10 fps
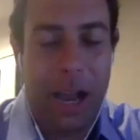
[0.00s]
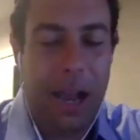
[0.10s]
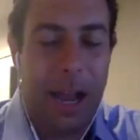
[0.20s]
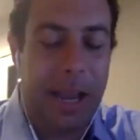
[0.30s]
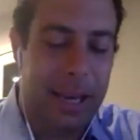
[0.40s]

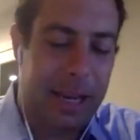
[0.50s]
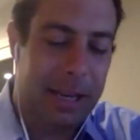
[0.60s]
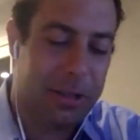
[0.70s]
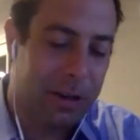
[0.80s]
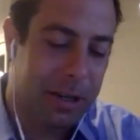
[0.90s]
I can
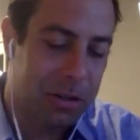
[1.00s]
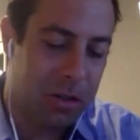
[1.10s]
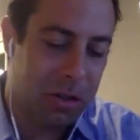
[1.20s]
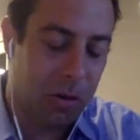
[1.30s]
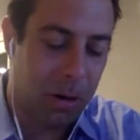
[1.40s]
answer it in
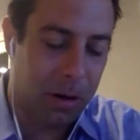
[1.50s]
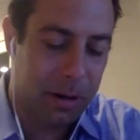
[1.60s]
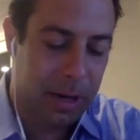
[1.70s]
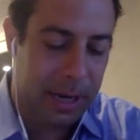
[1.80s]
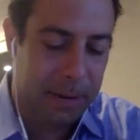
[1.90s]
short,
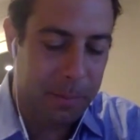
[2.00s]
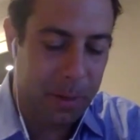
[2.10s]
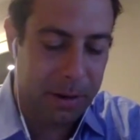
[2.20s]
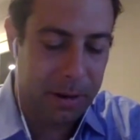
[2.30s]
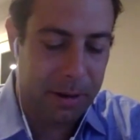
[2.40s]

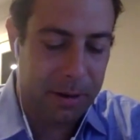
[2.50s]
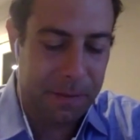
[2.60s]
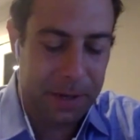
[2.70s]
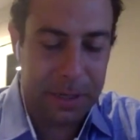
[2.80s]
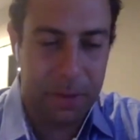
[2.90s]
but
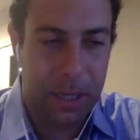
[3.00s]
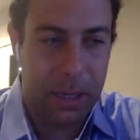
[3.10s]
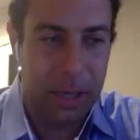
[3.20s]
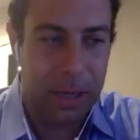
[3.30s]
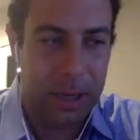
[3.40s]

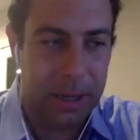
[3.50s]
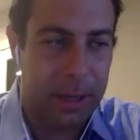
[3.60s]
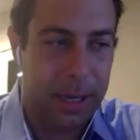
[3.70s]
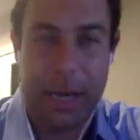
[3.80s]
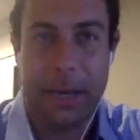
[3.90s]
effectively,
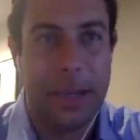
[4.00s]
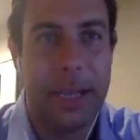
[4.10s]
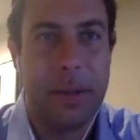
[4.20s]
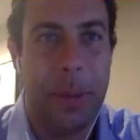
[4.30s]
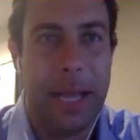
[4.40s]
again,
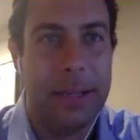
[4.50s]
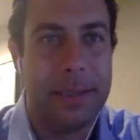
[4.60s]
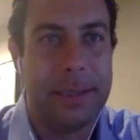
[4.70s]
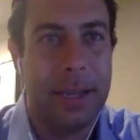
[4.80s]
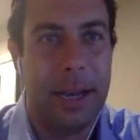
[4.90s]
it
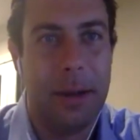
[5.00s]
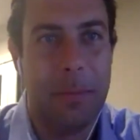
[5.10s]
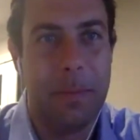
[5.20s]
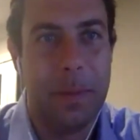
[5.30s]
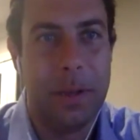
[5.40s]
depends.
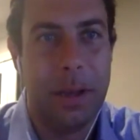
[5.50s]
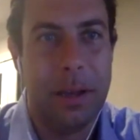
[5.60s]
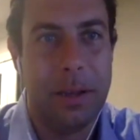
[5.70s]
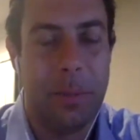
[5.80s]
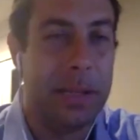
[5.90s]
It
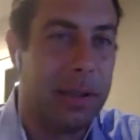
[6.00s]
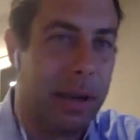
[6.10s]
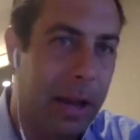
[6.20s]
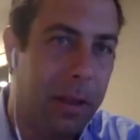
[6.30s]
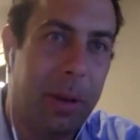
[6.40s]
depends on
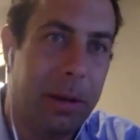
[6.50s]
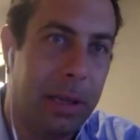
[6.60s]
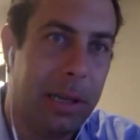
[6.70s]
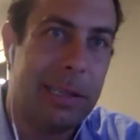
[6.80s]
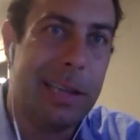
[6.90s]
how the
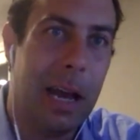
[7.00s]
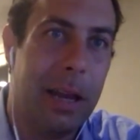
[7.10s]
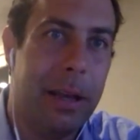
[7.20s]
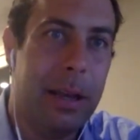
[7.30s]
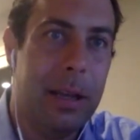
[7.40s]
bundling is
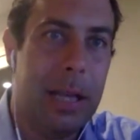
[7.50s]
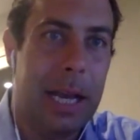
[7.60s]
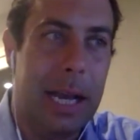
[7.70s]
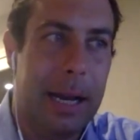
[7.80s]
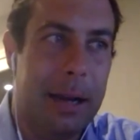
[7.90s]
done.
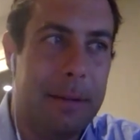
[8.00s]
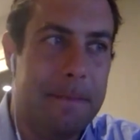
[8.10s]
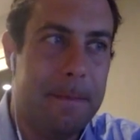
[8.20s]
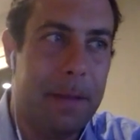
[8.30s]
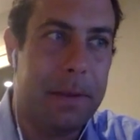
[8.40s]

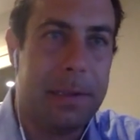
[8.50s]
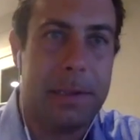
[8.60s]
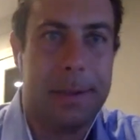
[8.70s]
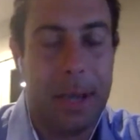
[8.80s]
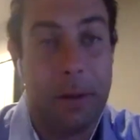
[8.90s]
If it's
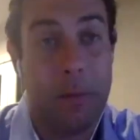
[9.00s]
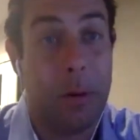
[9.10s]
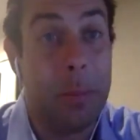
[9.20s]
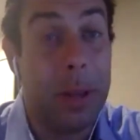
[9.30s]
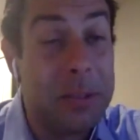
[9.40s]
a kind of a
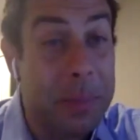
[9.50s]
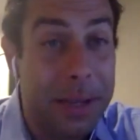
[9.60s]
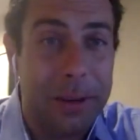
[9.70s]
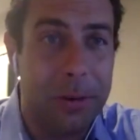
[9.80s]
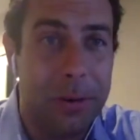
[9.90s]

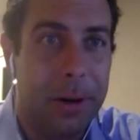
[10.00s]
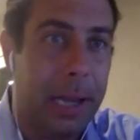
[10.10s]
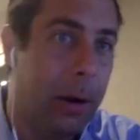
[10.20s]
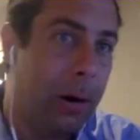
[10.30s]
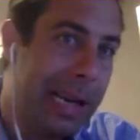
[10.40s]
replacement
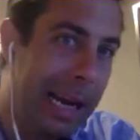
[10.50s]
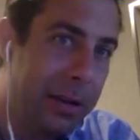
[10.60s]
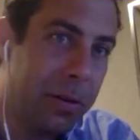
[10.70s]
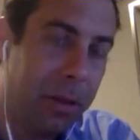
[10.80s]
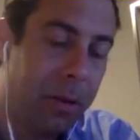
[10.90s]
or tied
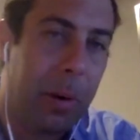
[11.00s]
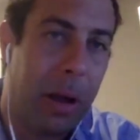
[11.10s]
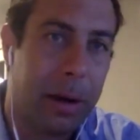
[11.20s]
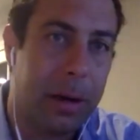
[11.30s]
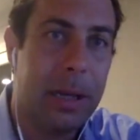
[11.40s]
to another
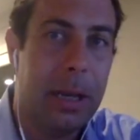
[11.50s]
product.